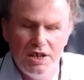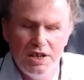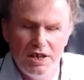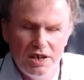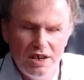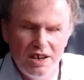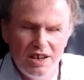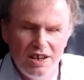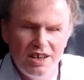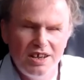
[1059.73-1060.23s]

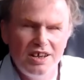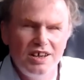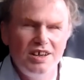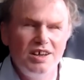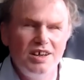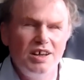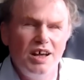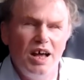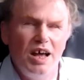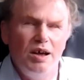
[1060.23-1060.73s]

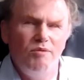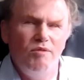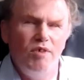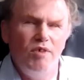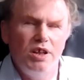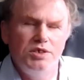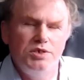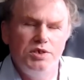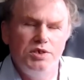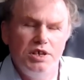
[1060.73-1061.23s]
and
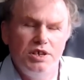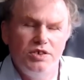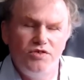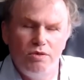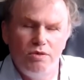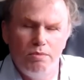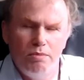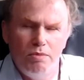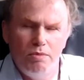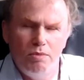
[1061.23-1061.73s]
volunteers
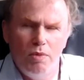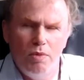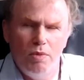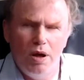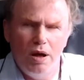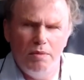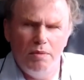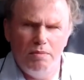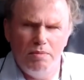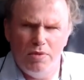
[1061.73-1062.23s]
from
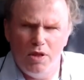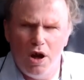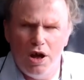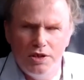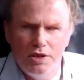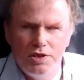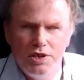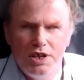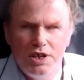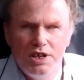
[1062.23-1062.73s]
9 or
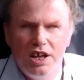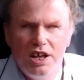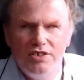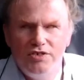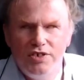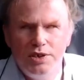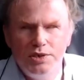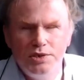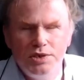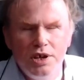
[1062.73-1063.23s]
10
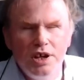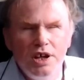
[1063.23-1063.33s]
countries.